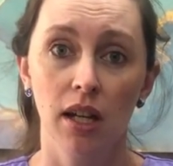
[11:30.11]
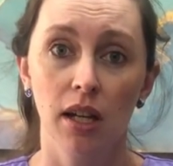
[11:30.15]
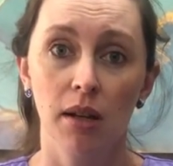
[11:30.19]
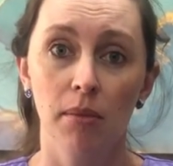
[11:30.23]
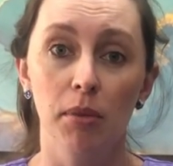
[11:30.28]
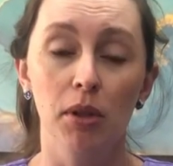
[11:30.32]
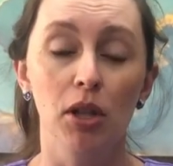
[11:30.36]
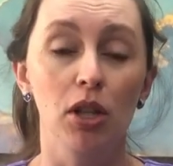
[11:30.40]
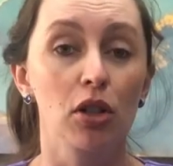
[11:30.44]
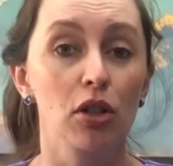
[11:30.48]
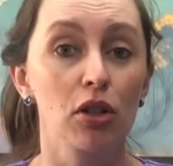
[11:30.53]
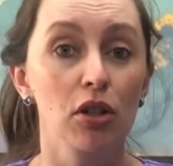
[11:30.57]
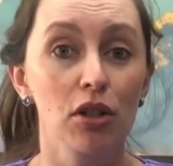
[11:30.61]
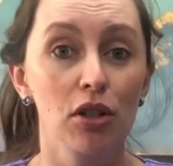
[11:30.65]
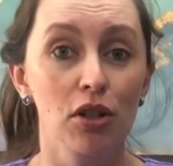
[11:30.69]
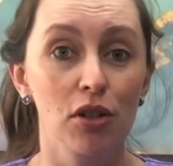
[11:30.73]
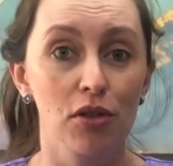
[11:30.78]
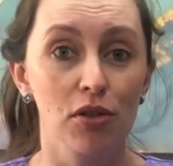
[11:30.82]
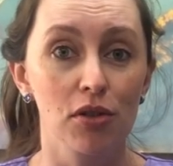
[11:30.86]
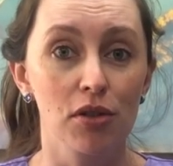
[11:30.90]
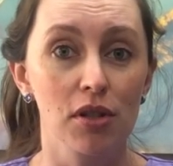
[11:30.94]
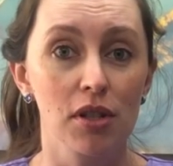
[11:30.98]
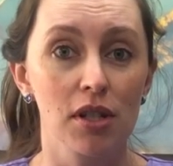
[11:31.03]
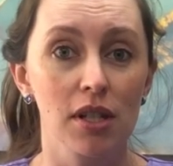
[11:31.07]
But the good
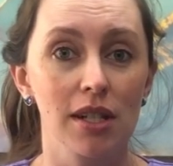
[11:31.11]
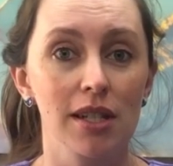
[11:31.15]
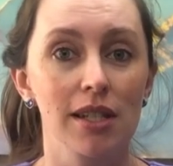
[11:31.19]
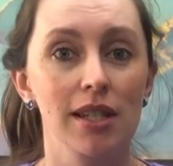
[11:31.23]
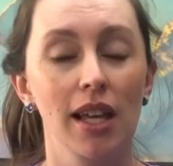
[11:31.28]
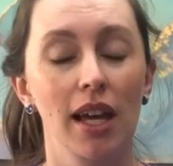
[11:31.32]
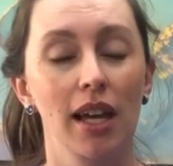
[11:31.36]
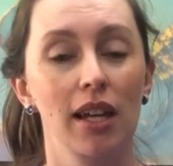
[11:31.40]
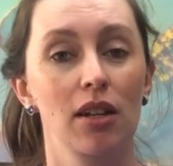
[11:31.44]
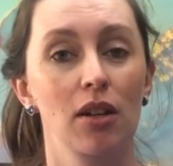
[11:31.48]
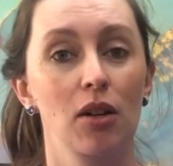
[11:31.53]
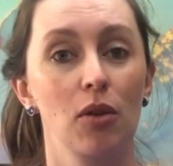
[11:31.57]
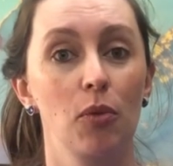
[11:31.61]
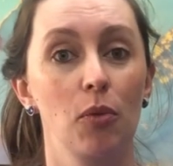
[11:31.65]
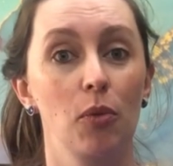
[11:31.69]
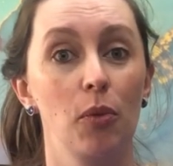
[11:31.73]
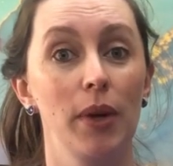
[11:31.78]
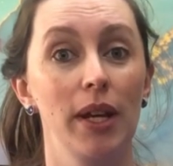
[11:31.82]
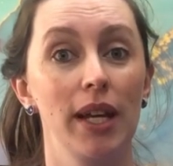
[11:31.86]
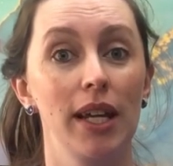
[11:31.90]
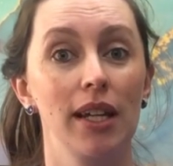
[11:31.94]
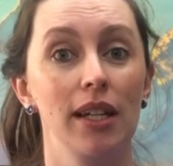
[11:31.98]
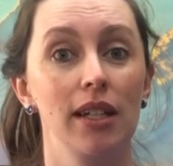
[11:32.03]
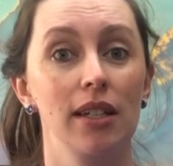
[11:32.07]
news is that
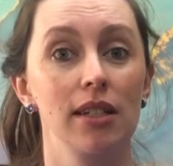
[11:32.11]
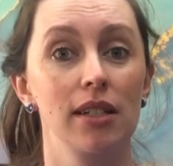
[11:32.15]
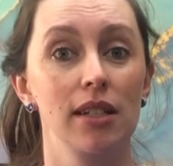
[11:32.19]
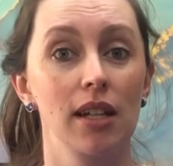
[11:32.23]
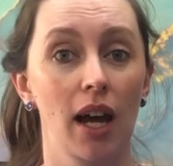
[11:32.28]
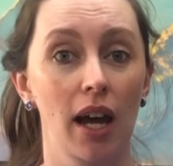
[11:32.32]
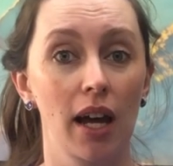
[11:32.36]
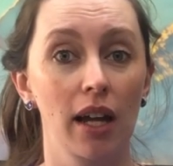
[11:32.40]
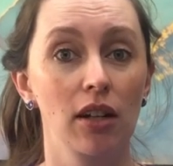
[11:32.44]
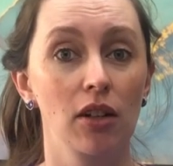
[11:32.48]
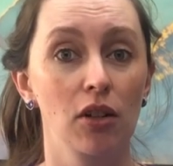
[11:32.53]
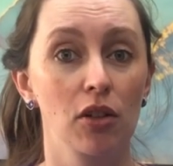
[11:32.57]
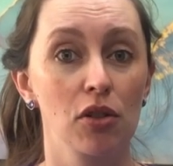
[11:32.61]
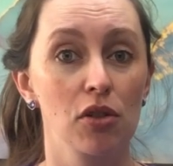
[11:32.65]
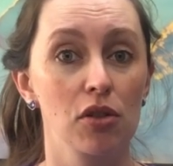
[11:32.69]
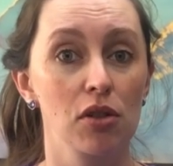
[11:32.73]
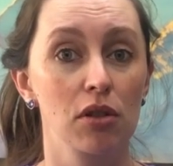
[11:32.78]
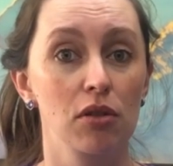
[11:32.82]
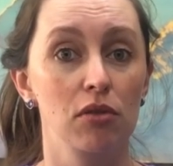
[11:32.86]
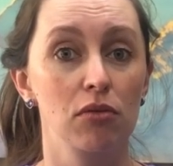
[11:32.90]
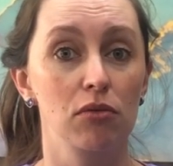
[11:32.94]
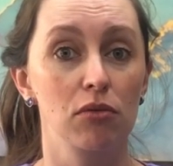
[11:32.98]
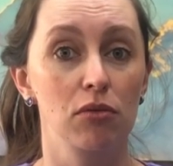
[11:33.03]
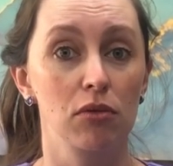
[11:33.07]
we can diagnose
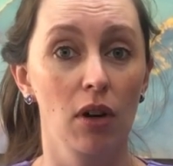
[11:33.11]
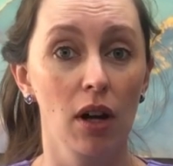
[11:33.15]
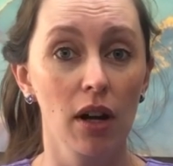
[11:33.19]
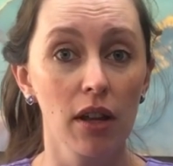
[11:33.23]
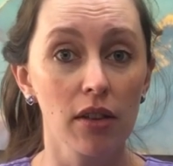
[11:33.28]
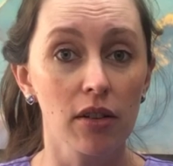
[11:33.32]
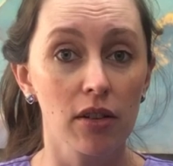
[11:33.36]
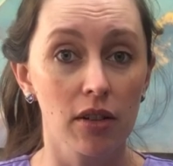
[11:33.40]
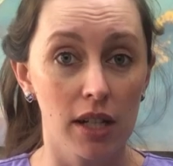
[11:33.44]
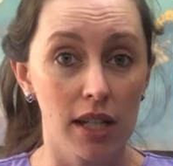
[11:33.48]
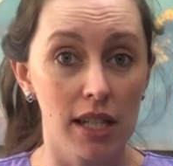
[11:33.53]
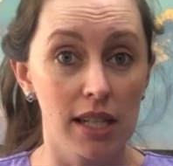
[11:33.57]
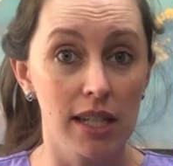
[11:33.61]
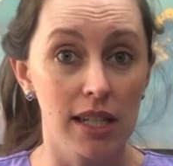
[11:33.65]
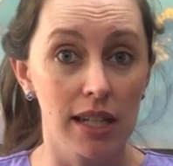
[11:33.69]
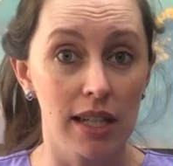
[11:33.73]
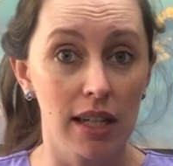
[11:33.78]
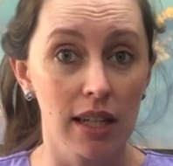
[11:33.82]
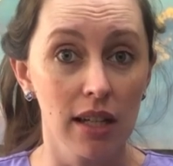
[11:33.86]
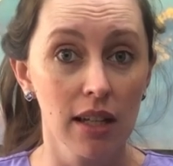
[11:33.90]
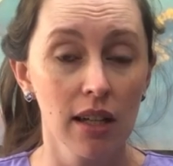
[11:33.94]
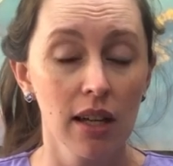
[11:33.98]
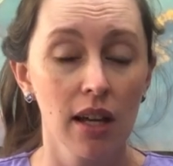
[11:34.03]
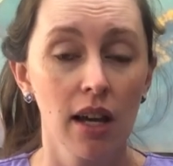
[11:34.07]
it rather
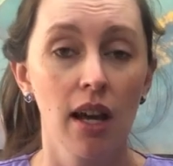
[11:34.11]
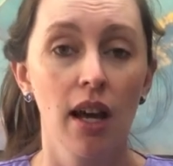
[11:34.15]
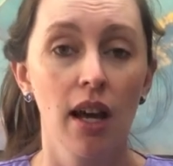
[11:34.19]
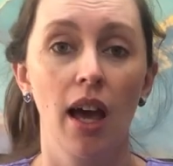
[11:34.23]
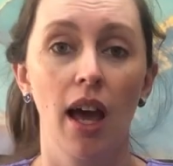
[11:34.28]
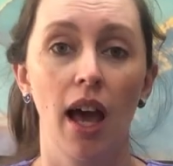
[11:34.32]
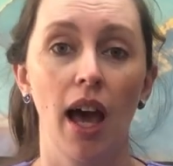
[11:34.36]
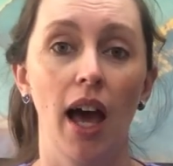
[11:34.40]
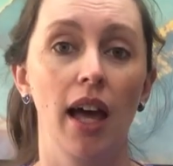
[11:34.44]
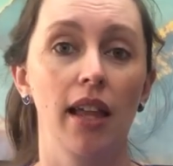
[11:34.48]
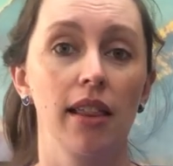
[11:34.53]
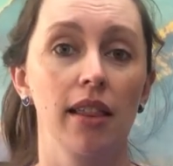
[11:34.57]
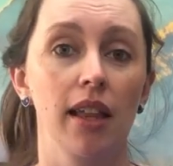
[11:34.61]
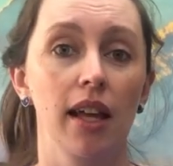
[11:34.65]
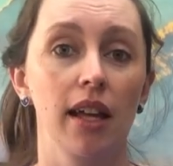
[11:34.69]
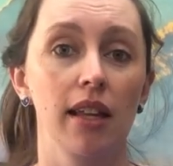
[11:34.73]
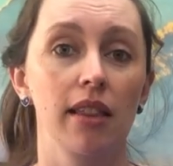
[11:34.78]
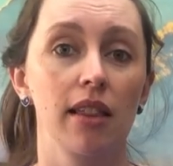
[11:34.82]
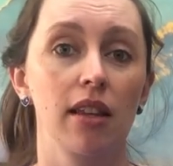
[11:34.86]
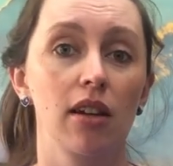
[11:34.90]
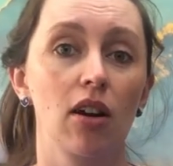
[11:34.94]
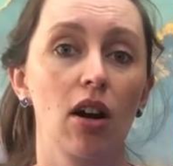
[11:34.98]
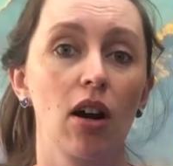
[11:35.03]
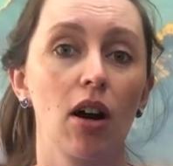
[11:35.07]
easily, and
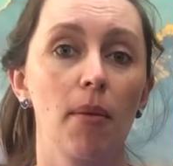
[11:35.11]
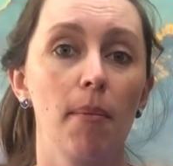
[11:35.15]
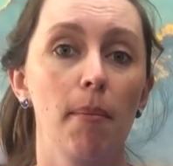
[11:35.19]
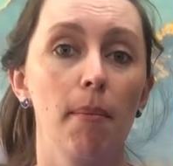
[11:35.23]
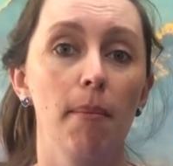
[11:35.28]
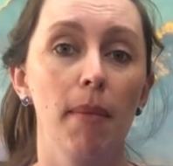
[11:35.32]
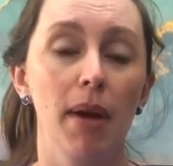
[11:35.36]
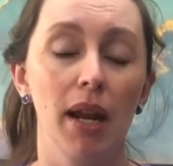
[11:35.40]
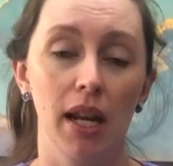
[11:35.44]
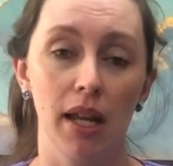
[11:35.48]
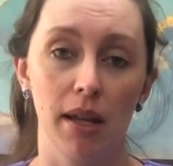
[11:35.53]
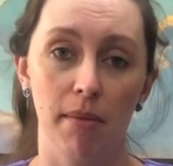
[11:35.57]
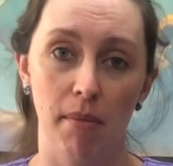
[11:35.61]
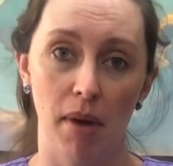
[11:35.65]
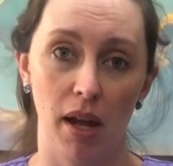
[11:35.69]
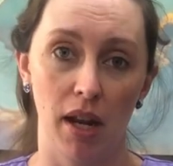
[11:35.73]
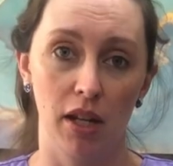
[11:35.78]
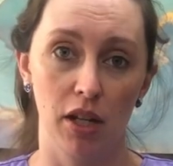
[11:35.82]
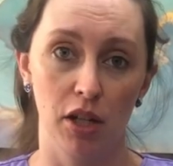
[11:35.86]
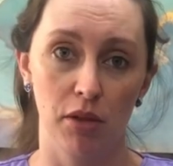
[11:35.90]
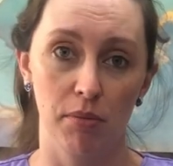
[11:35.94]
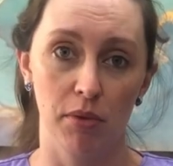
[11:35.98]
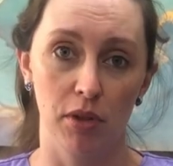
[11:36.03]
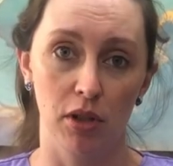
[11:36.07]
that there are many
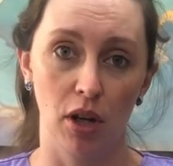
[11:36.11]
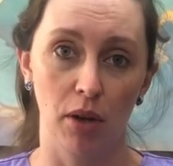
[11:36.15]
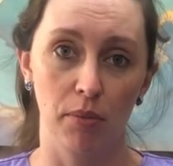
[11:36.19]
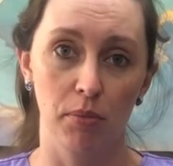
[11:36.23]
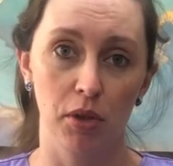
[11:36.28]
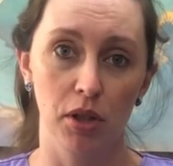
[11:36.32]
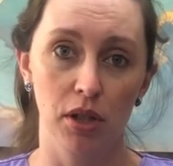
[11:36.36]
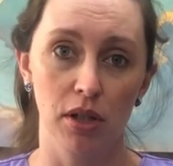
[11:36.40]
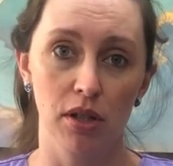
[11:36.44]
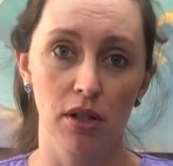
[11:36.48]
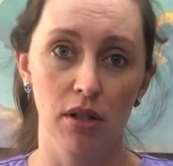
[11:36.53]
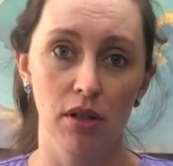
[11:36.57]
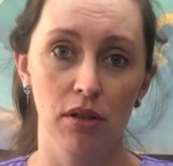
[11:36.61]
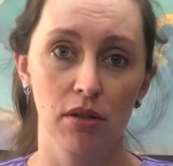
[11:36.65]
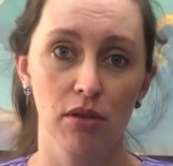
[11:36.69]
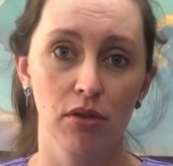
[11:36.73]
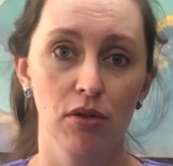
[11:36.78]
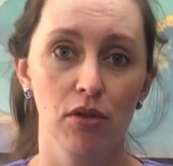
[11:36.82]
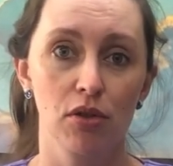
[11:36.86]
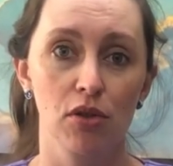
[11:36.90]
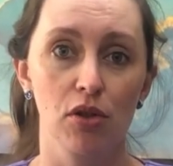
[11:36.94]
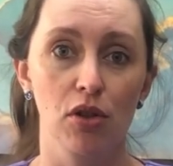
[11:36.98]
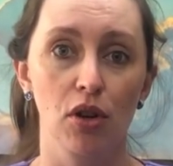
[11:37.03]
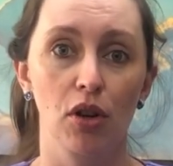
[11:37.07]
management options.
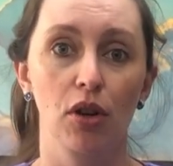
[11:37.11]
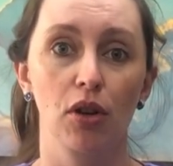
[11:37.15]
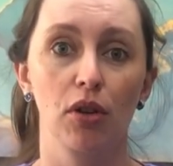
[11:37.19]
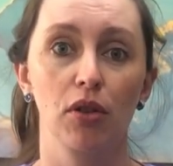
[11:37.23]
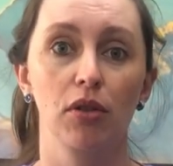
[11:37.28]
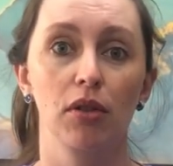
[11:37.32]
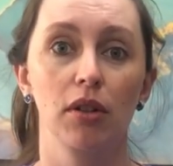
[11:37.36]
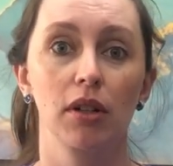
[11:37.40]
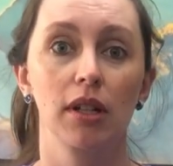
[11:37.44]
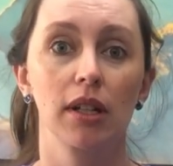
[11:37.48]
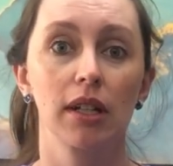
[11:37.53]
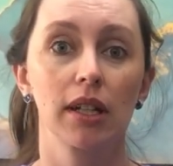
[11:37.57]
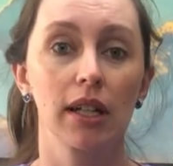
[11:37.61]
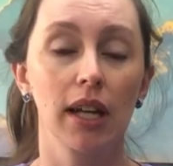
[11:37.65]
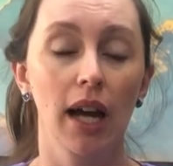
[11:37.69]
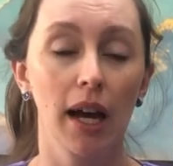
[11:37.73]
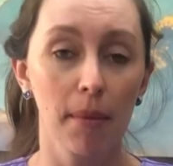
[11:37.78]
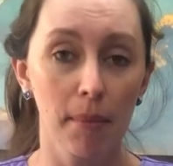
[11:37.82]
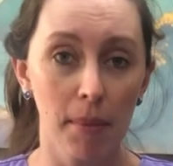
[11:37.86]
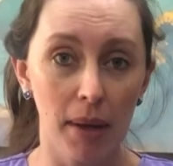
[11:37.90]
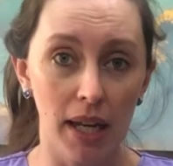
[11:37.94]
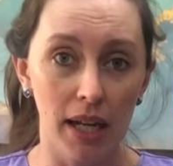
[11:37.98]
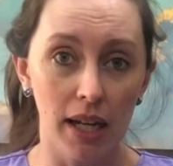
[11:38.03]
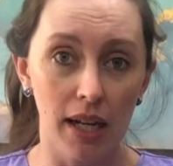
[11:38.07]
So
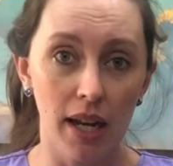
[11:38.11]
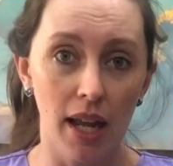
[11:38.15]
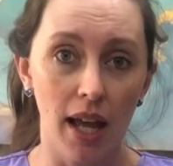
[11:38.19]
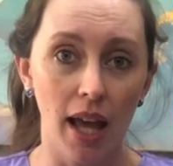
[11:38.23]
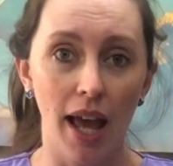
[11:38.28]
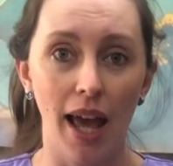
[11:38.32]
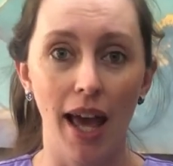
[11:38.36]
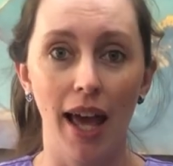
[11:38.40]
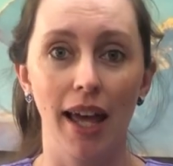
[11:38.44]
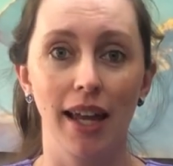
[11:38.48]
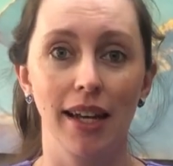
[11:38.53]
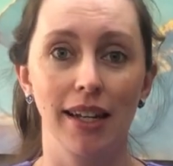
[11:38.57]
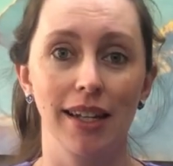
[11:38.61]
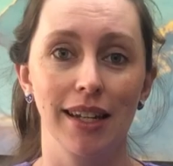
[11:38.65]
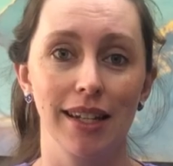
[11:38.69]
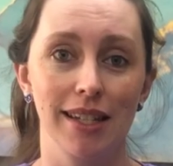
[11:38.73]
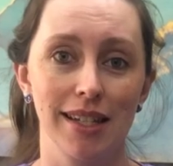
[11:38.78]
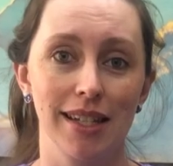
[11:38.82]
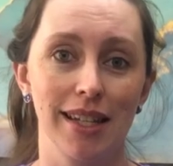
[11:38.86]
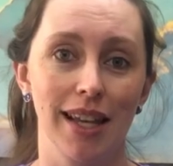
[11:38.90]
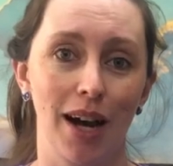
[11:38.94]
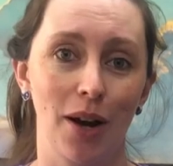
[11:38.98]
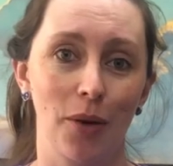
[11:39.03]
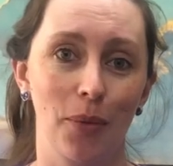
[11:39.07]
come in and let's
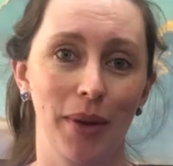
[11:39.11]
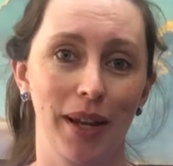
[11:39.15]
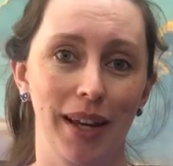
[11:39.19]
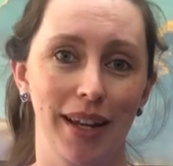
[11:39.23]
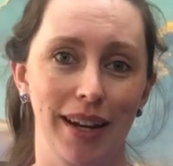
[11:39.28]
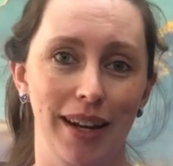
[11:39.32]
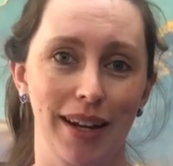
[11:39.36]
see how we can